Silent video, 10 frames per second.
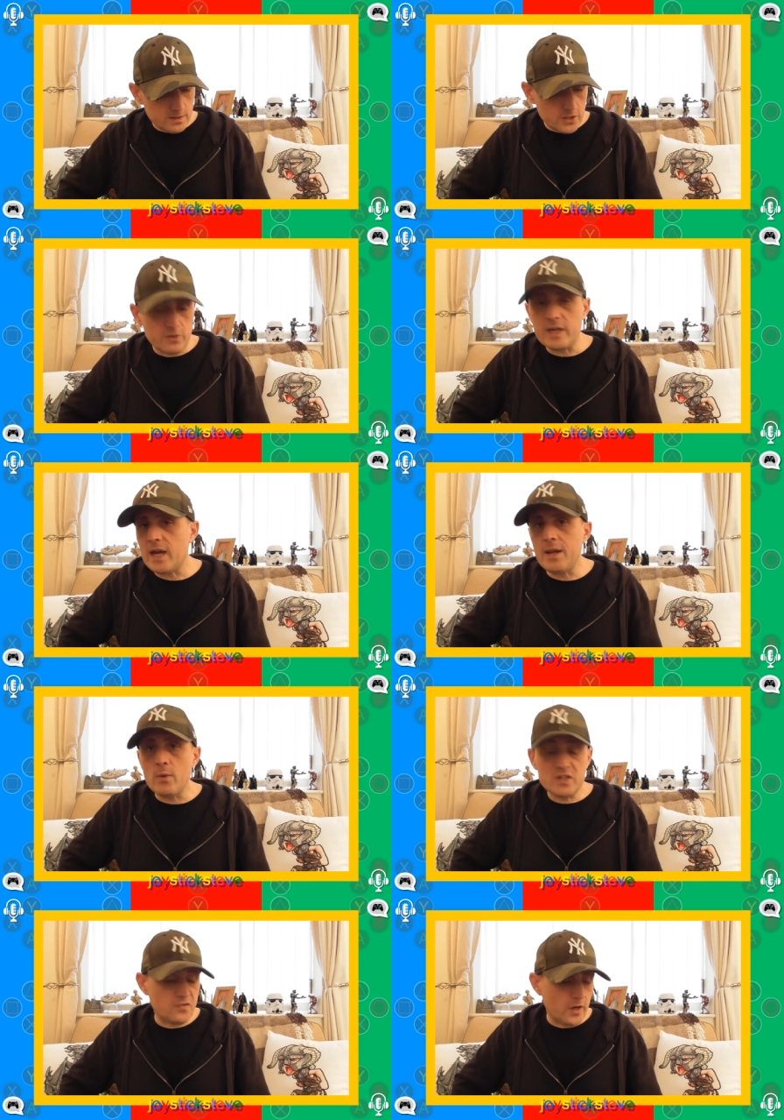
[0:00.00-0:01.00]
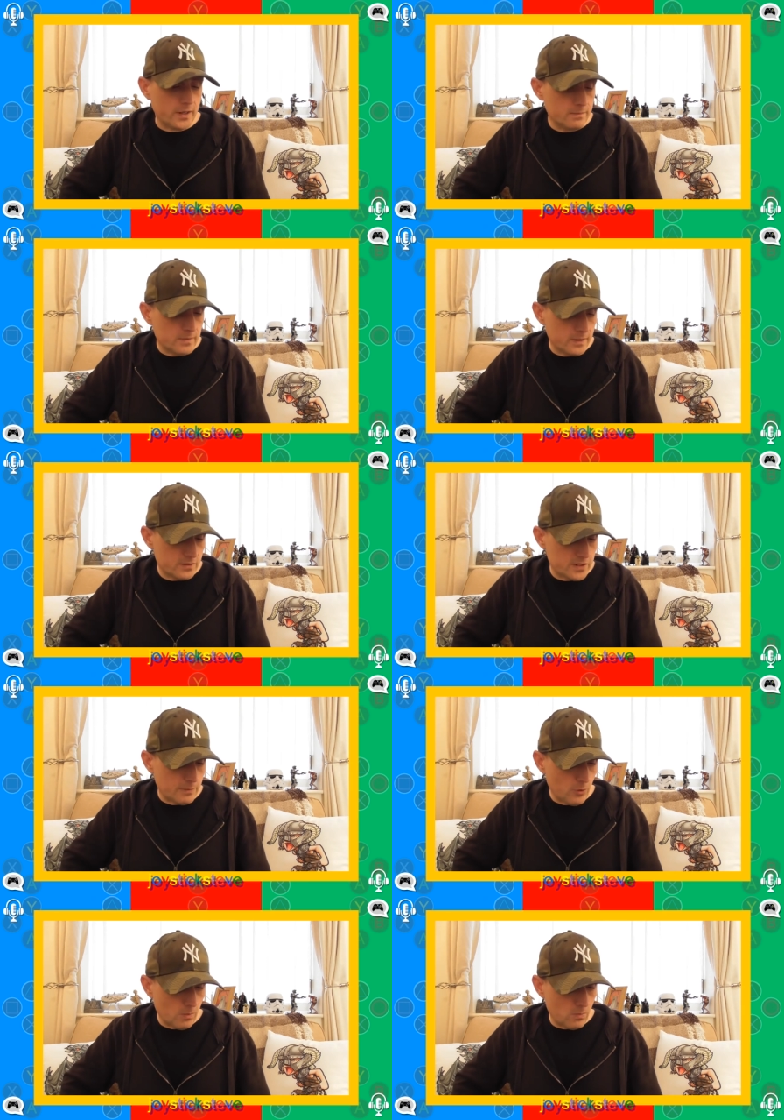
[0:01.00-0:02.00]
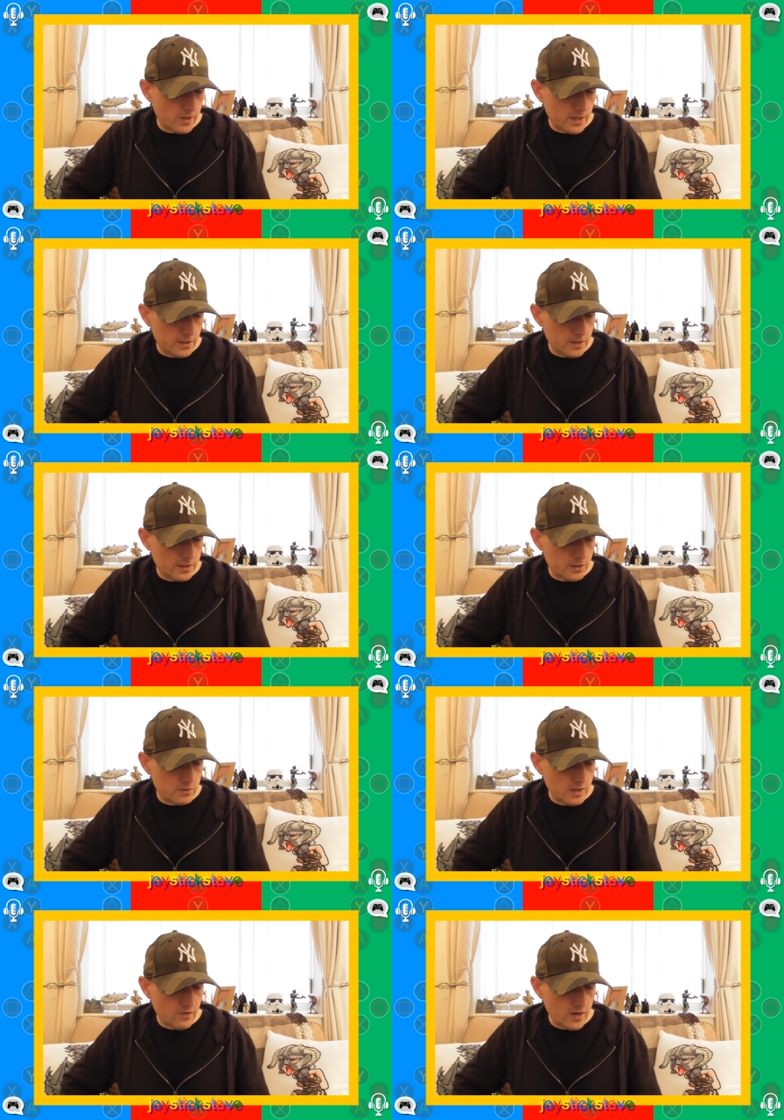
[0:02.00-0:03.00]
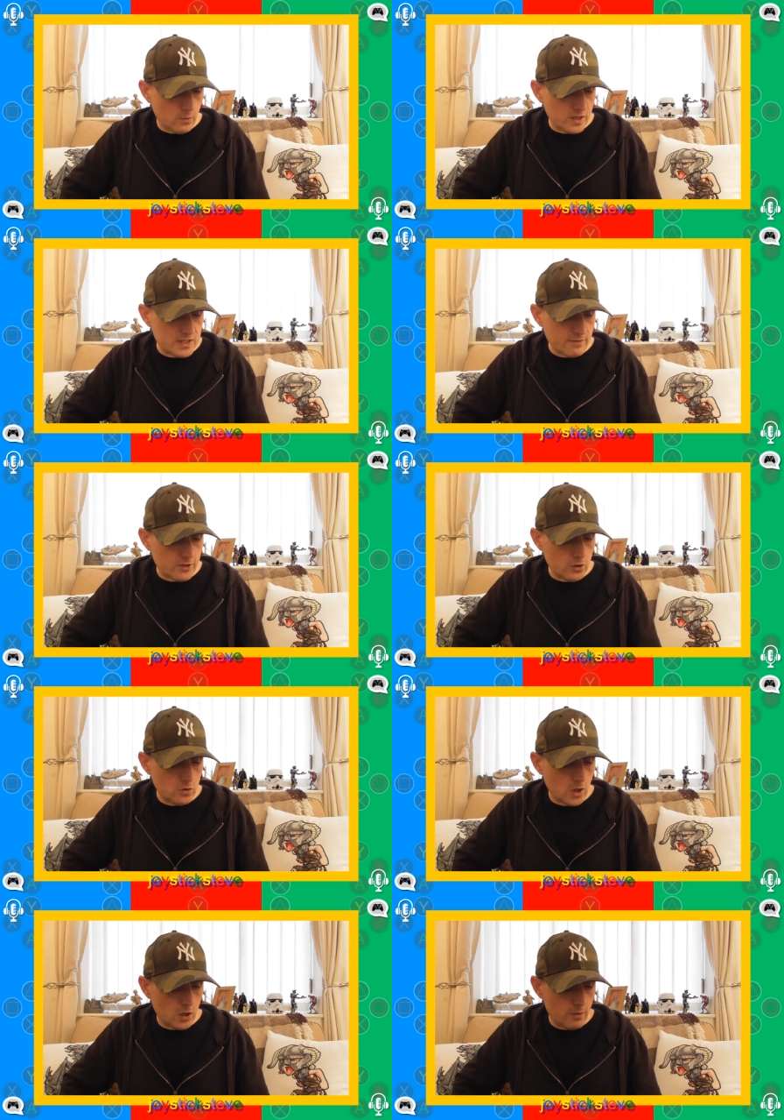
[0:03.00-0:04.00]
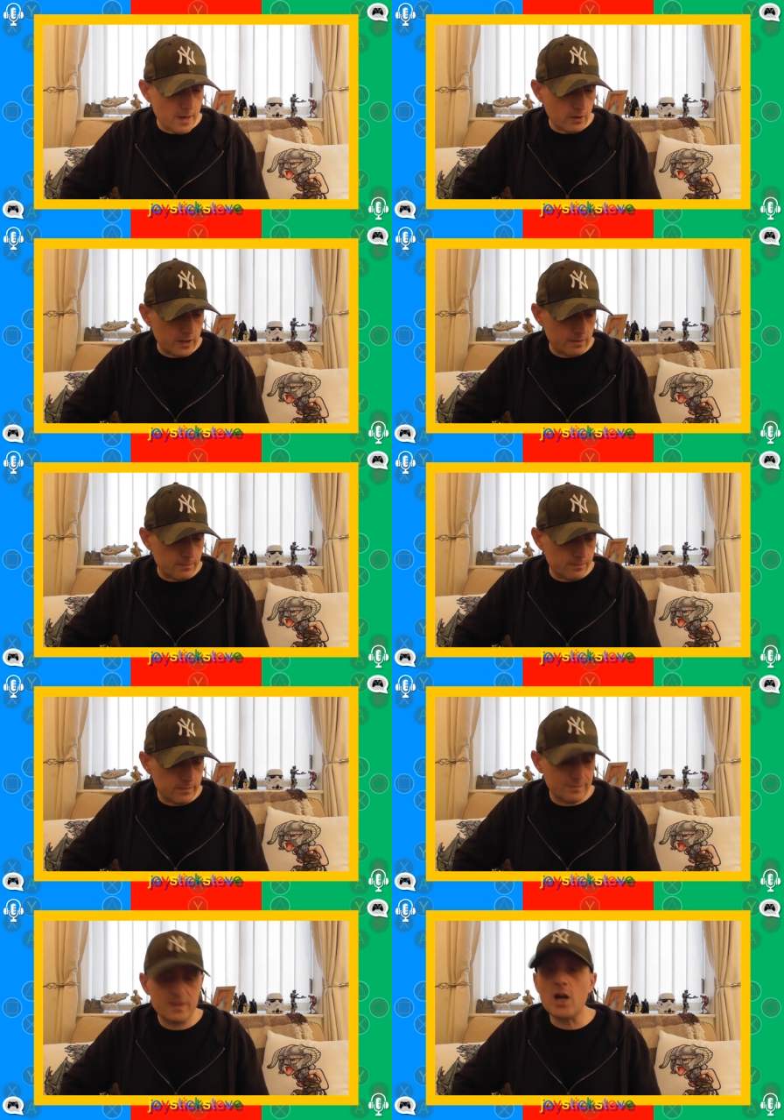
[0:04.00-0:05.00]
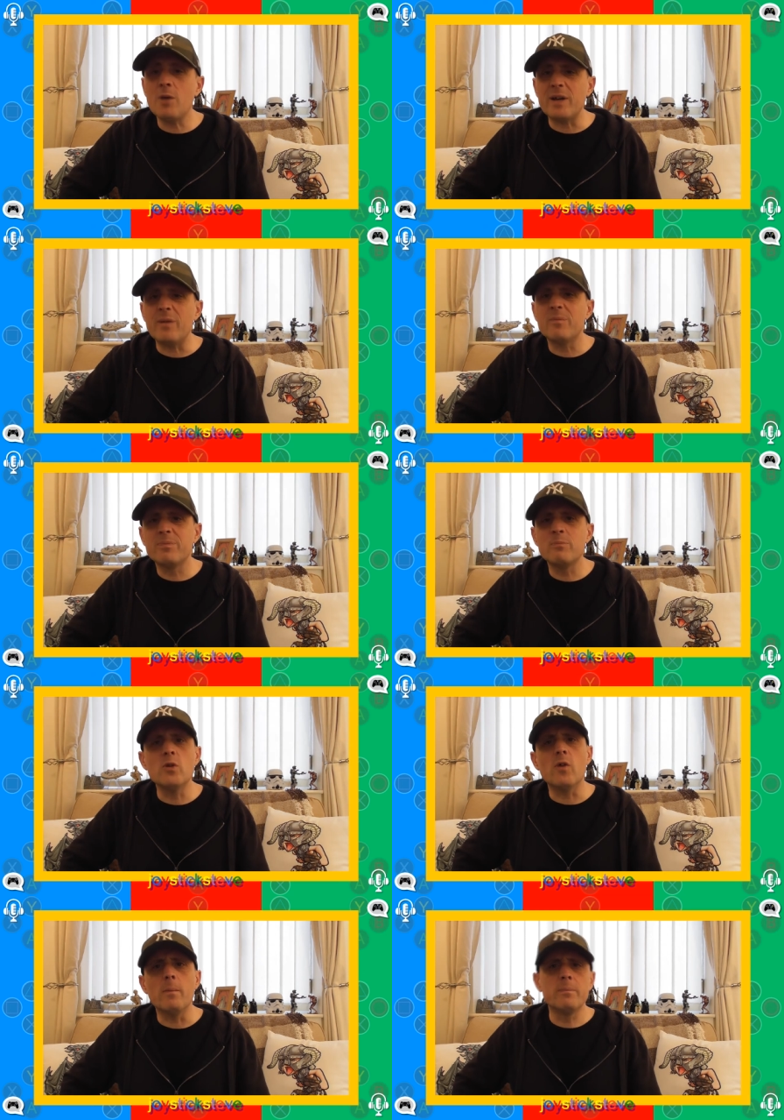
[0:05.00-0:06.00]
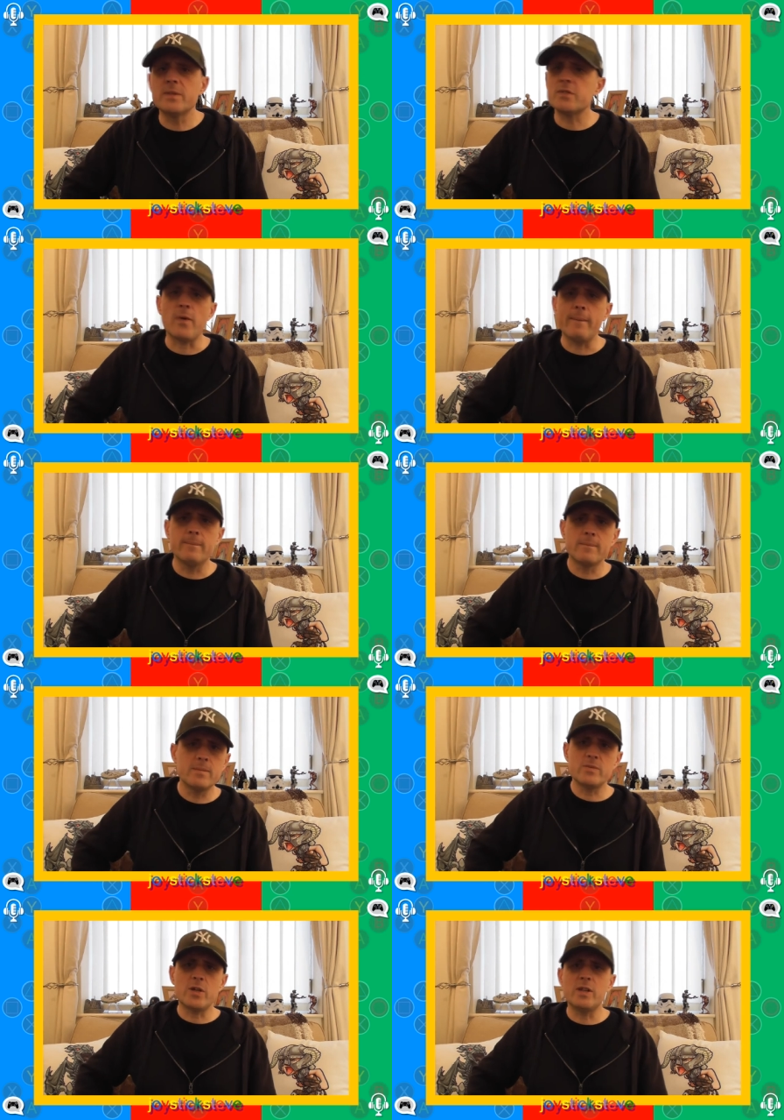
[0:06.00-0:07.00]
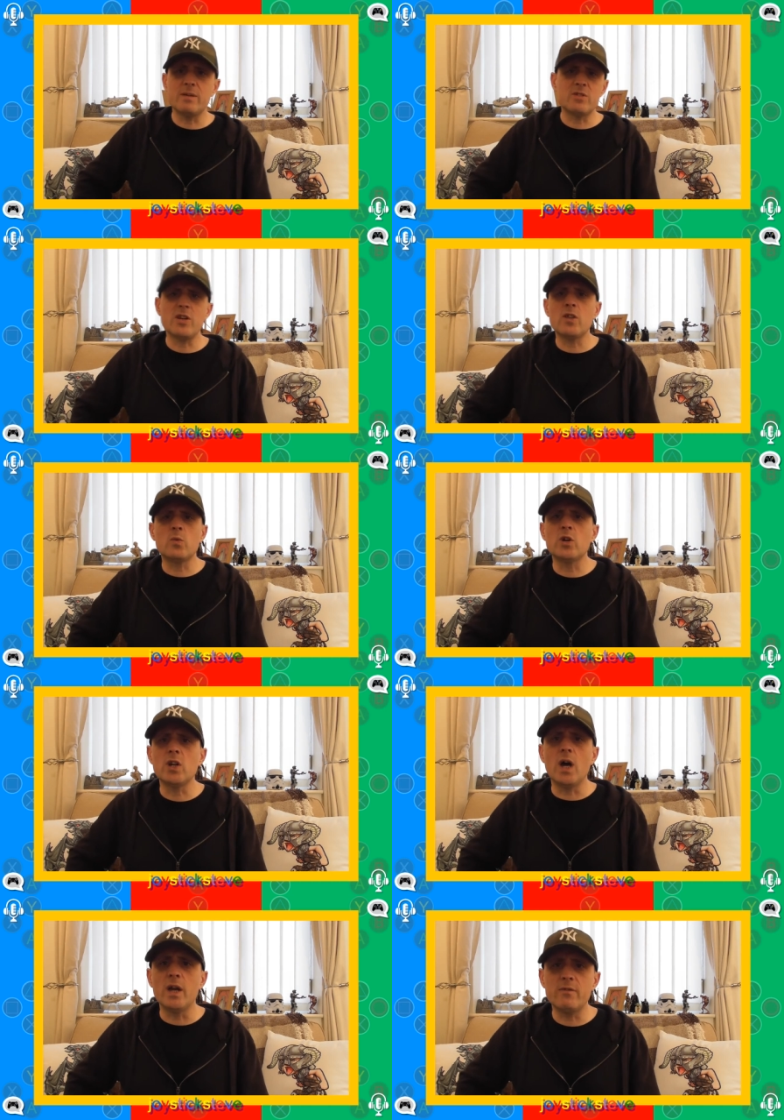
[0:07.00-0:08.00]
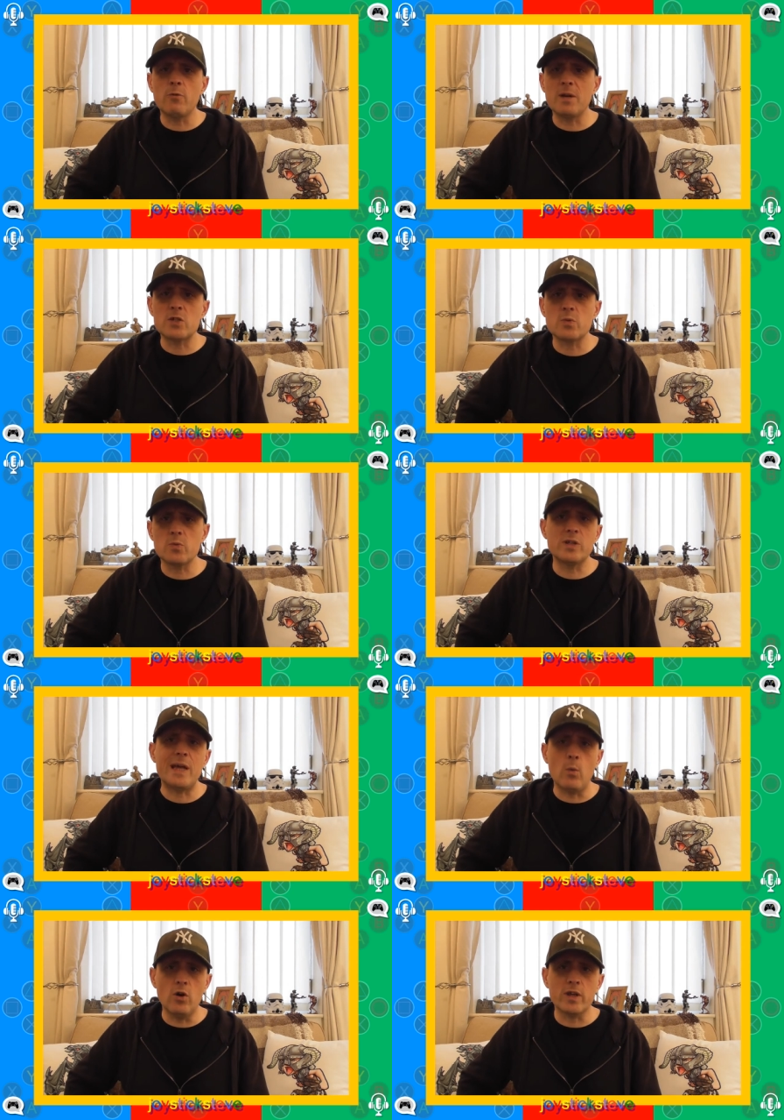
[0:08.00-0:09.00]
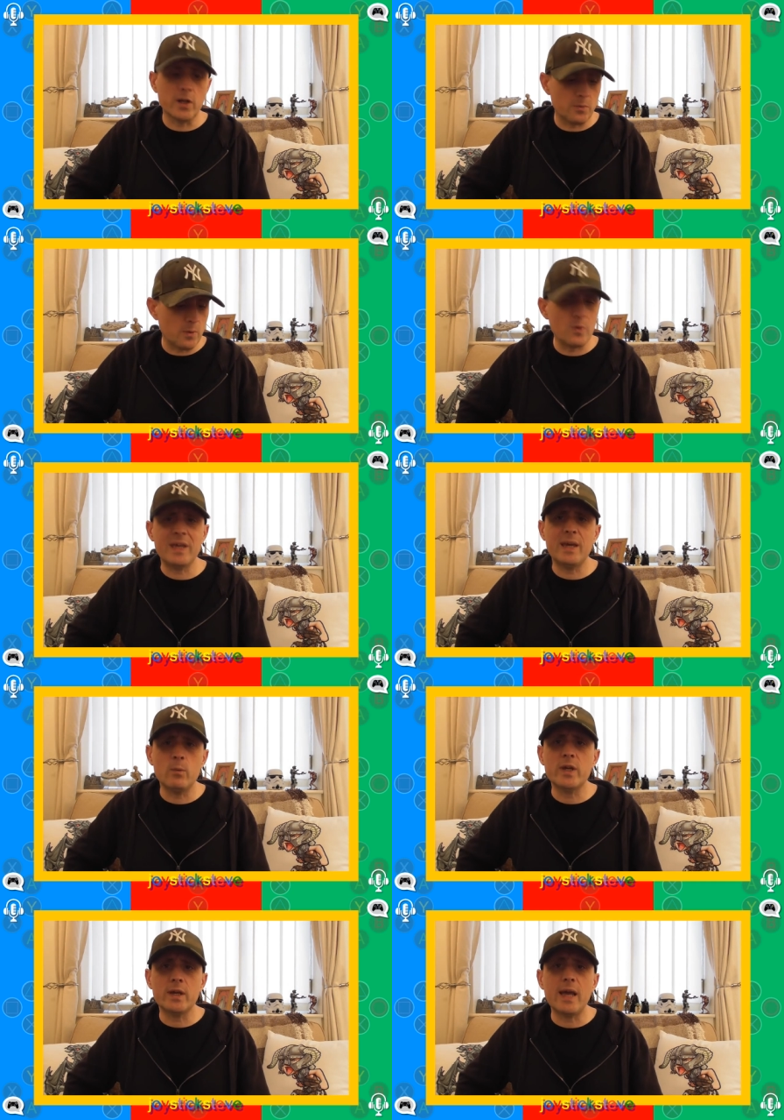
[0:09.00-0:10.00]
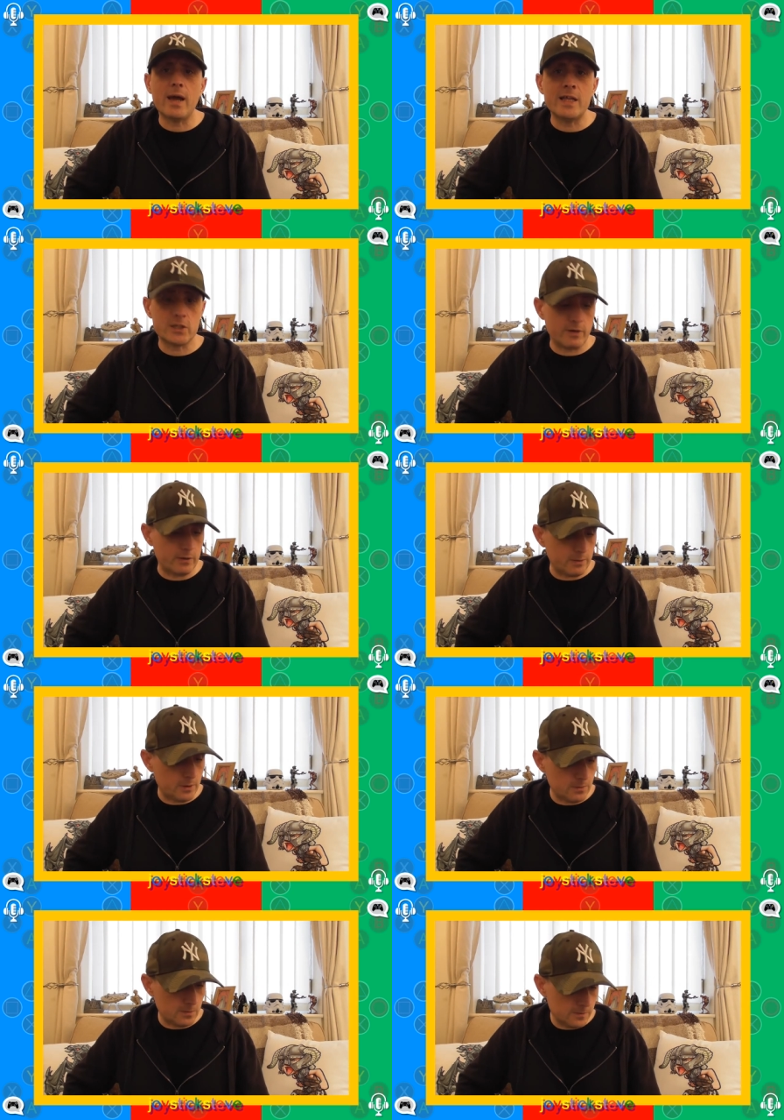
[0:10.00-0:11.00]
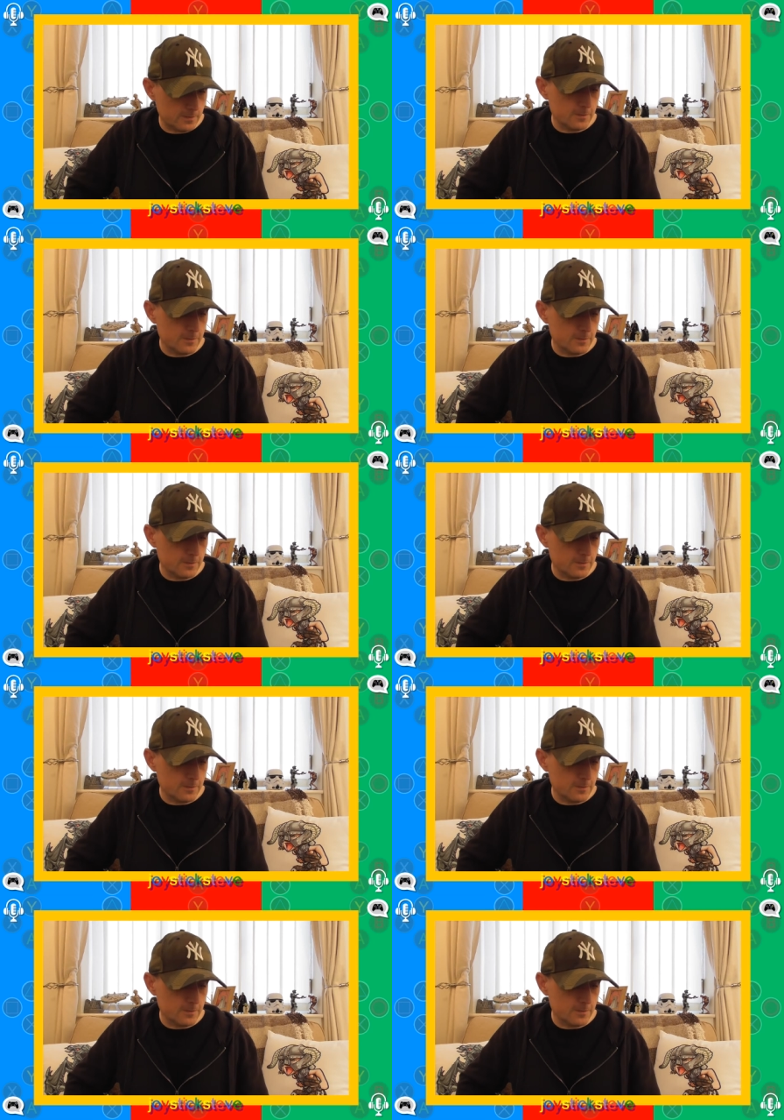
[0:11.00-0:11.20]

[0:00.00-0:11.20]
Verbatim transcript: So yeah, no, it's fine. I don't see a problem with that. I don't, I don't if anyone is having a hoo ha about it, Calm down. Move on. It's fine. It's only, it's only the word live replaced with the word network. You know what I mean? We can get we can get our heads around it, people.